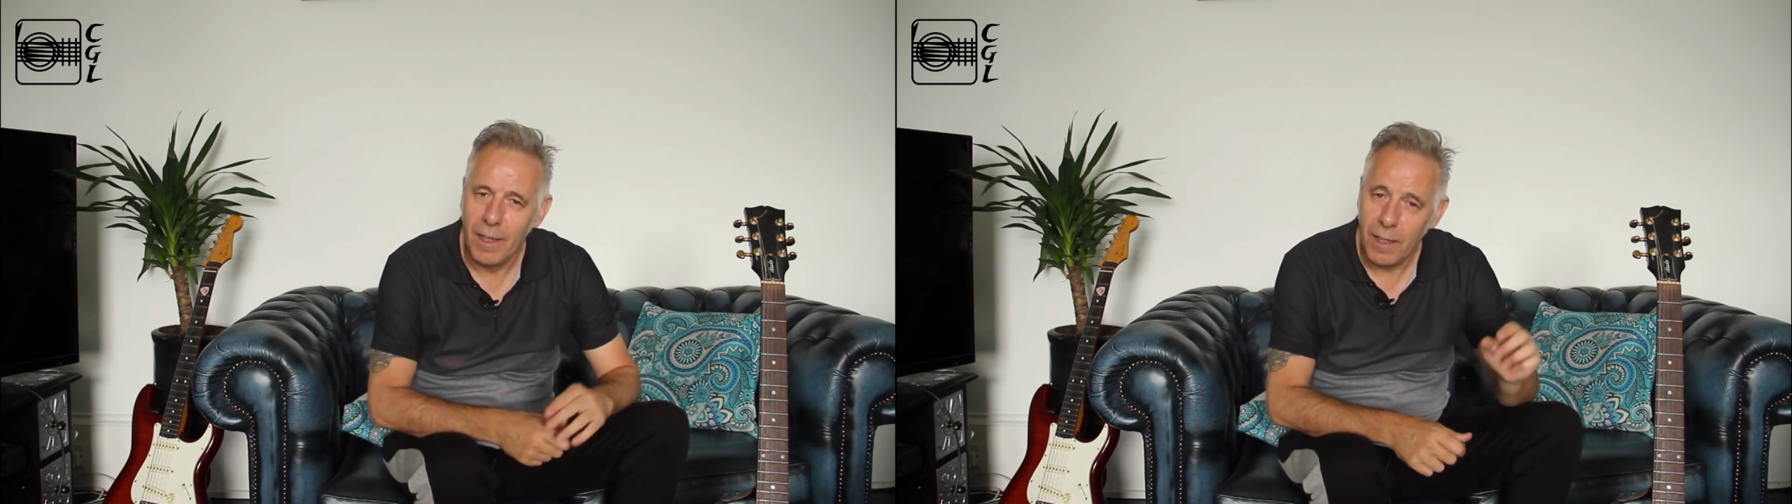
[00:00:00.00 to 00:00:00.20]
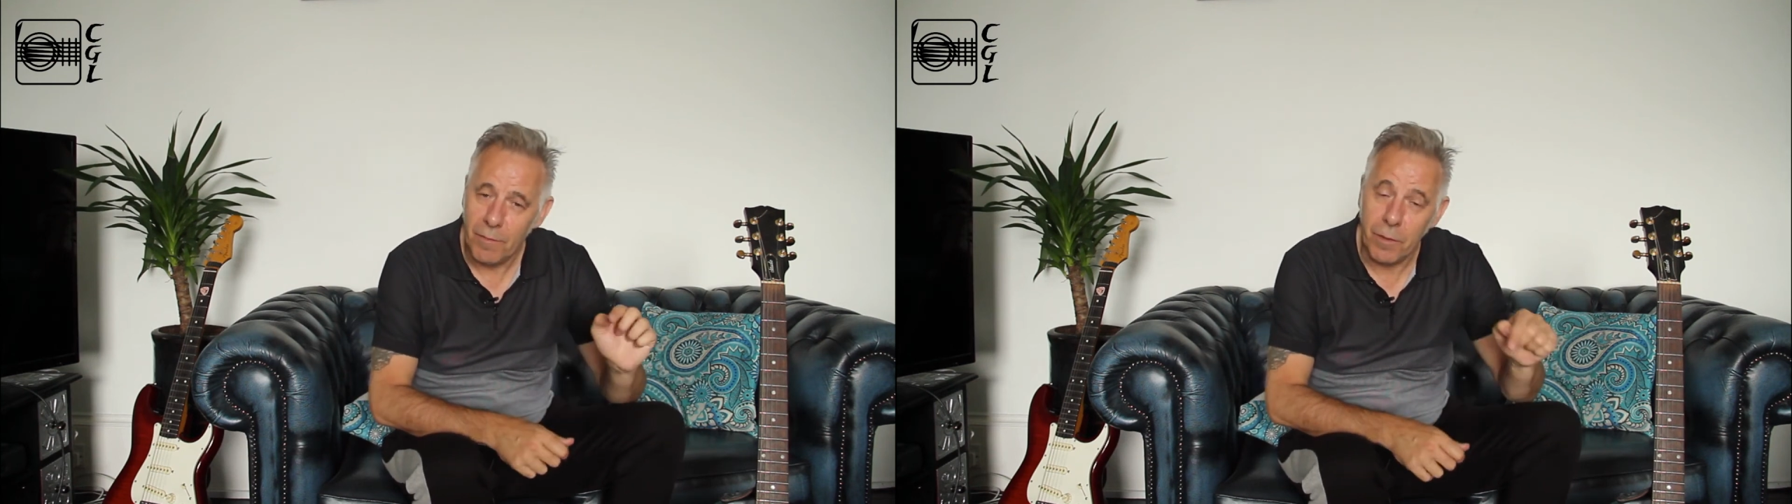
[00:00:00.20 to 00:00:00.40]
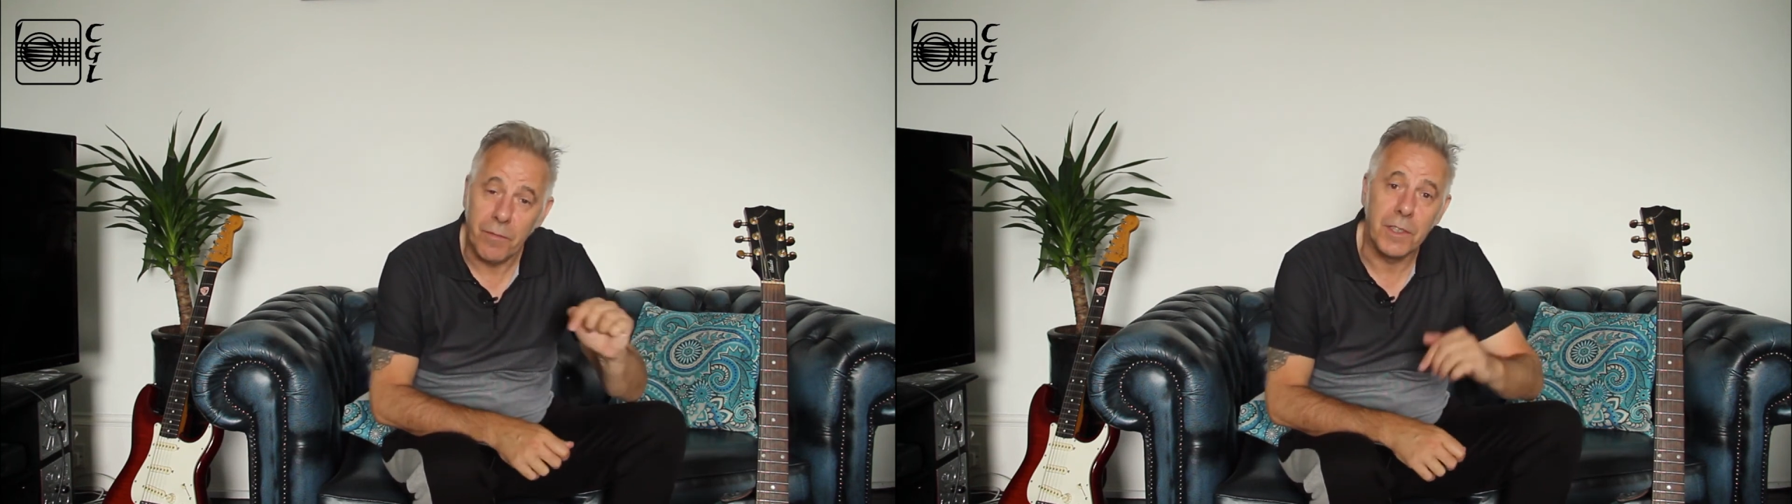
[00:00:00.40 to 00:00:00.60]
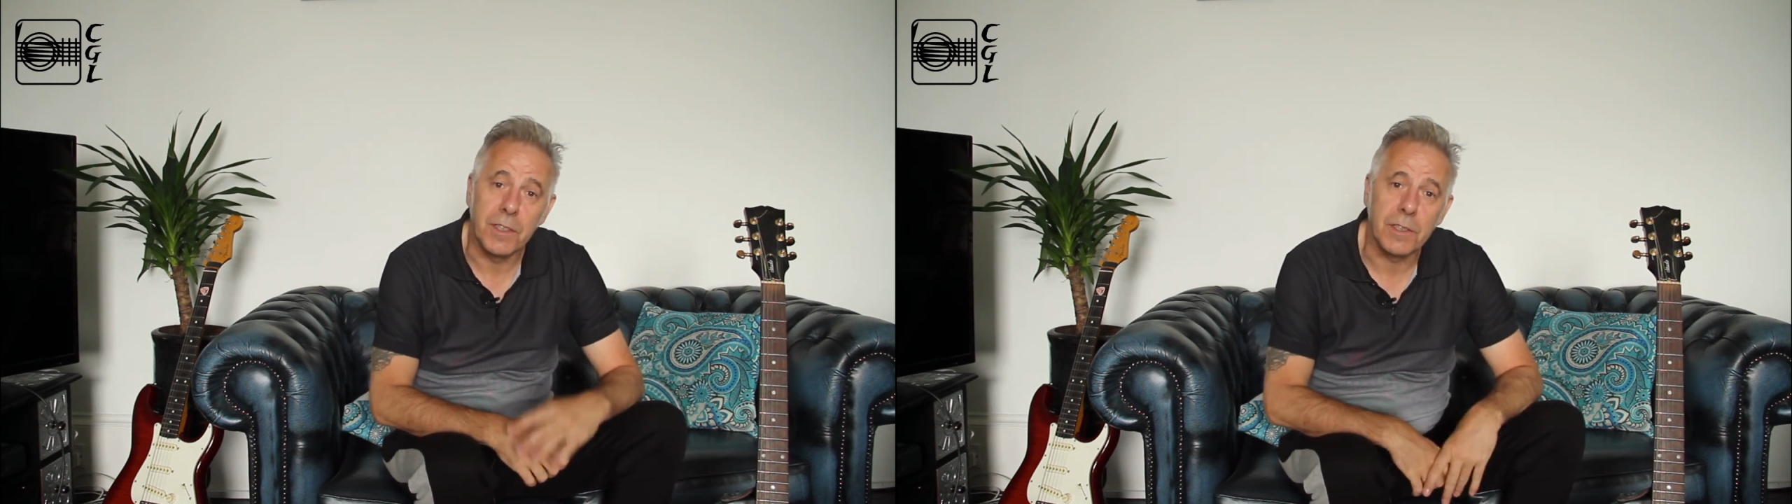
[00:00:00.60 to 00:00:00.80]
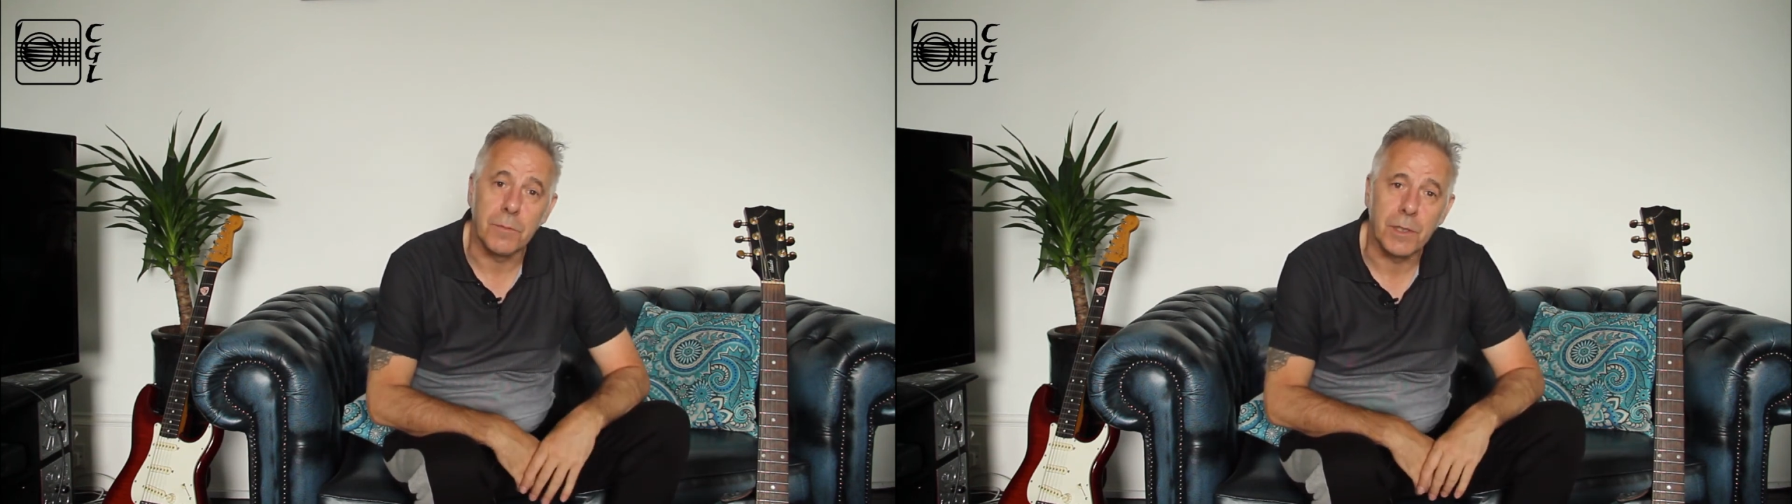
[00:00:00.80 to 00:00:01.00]
Feel free to
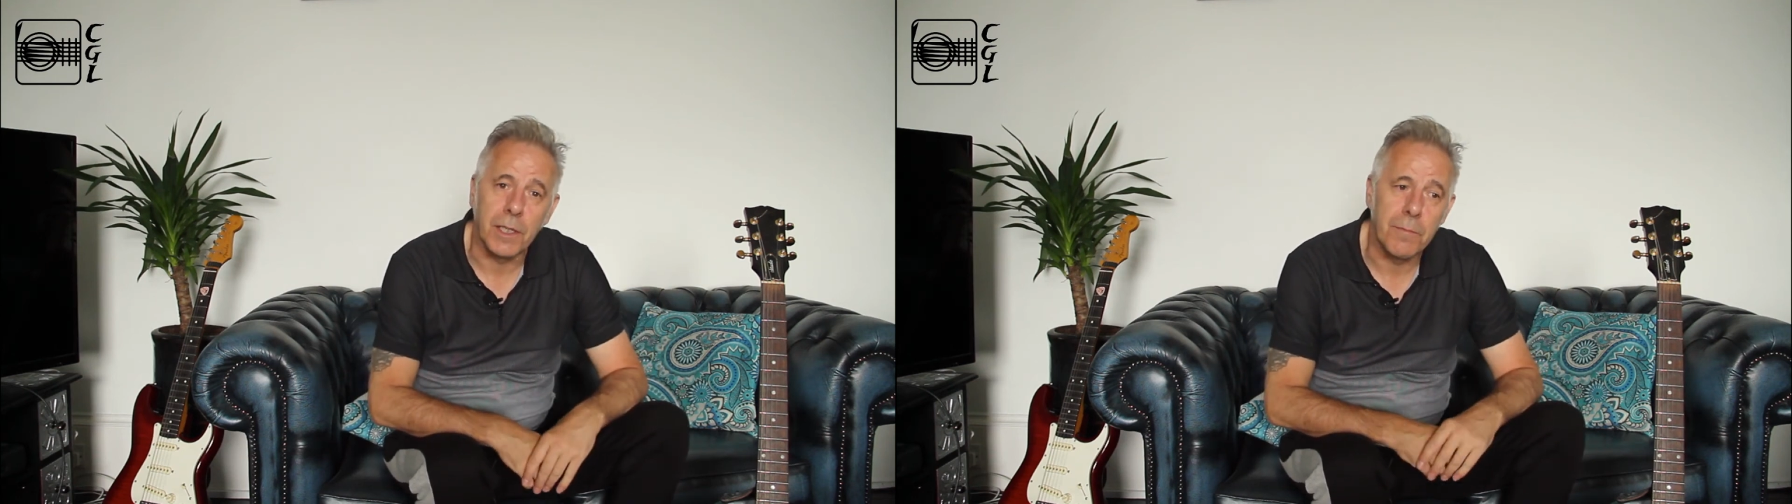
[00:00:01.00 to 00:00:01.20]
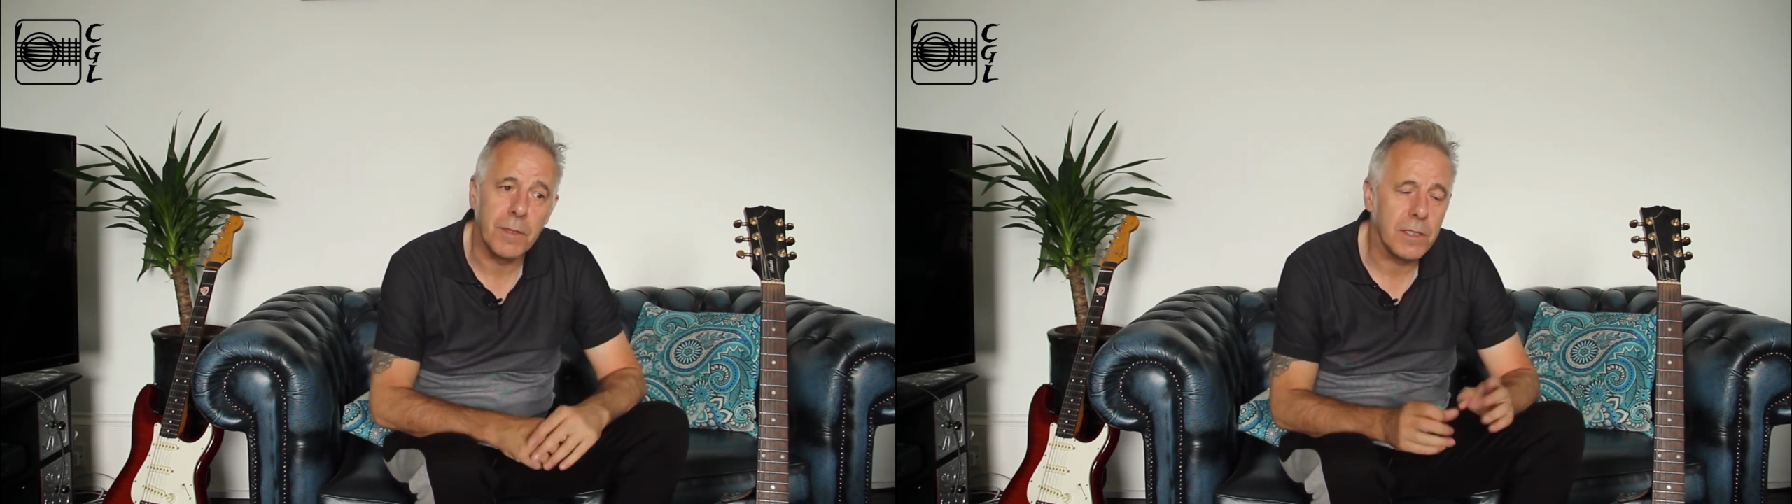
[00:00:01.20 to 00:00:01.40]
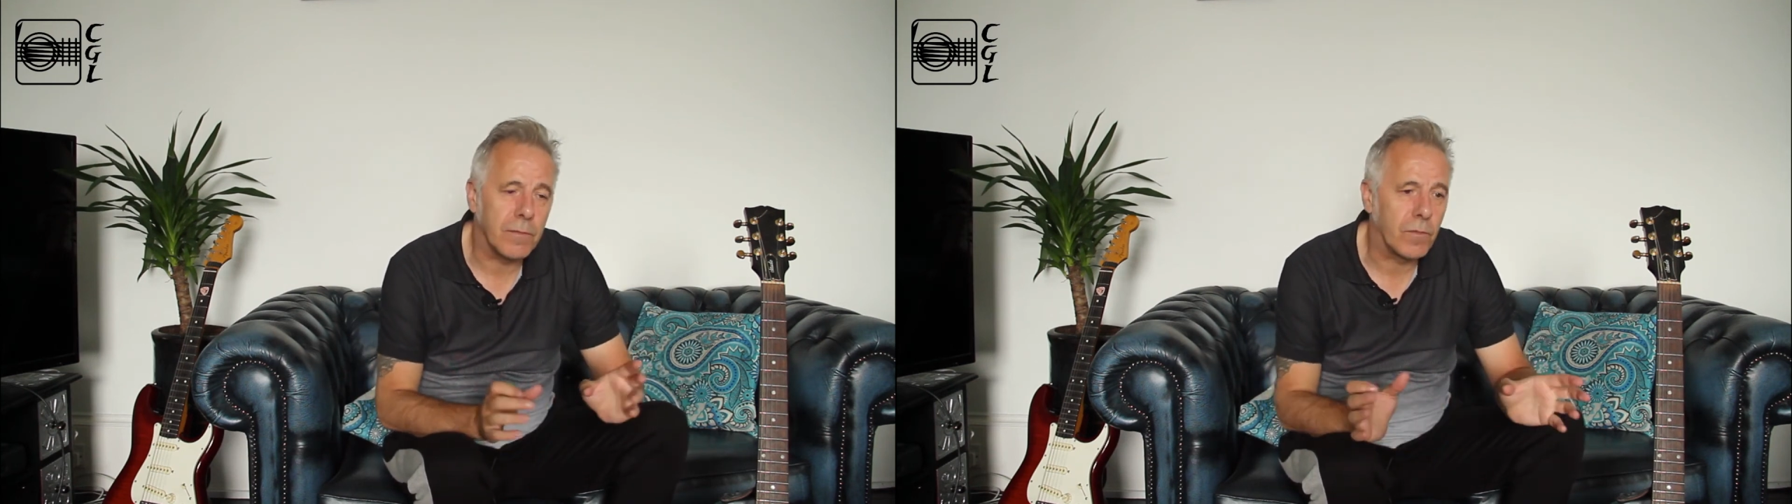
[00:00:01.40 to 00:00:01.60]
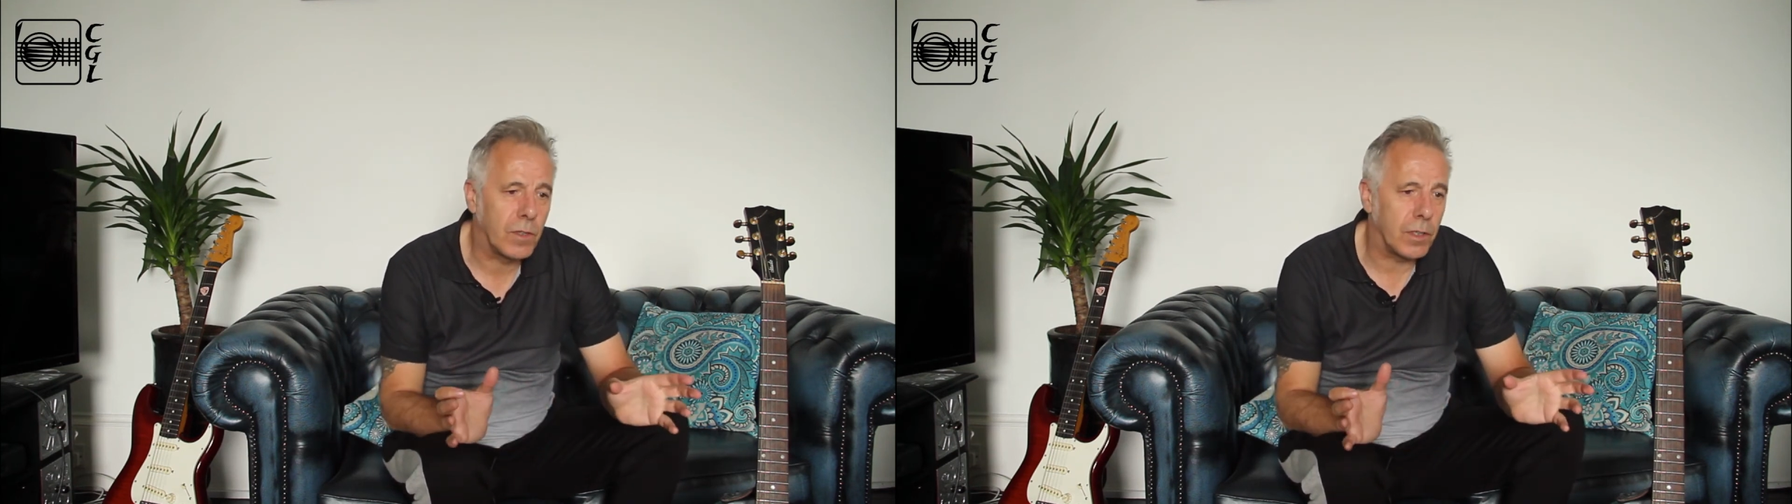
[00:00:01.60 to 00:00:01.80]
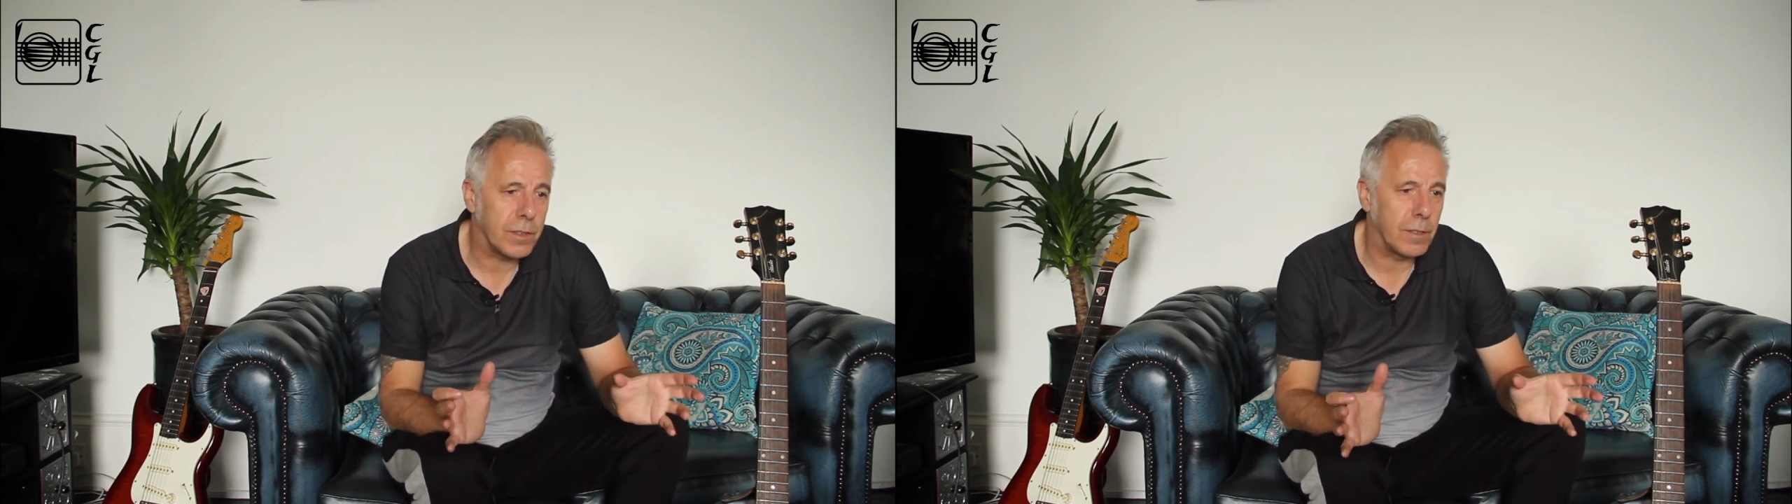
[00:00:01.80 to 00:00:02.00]
subscribe, because I've
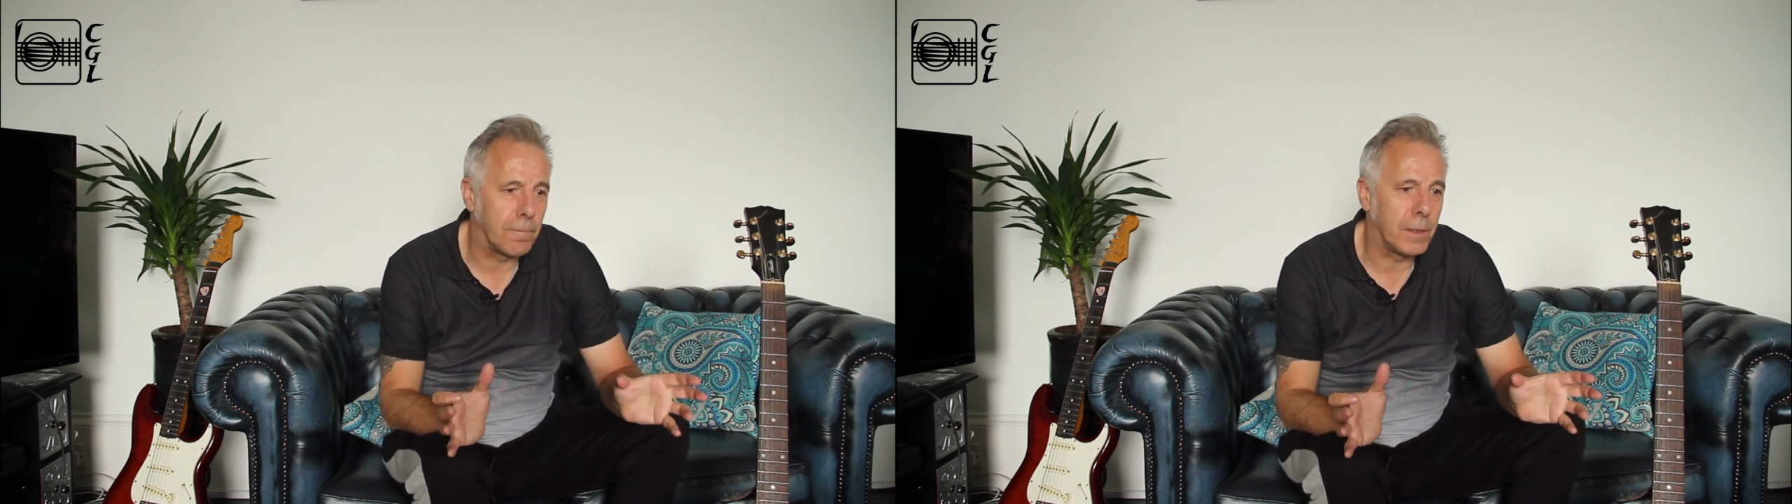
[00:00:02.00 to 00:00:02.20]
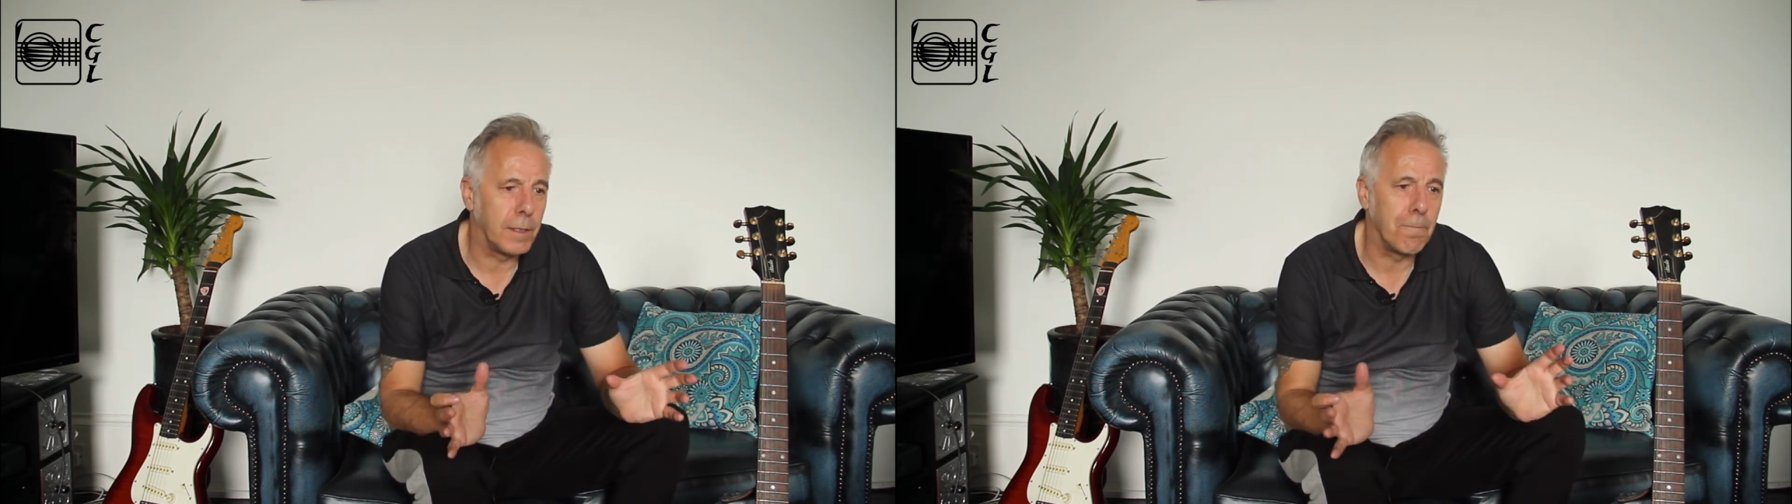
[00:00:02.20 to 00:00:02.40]
got some,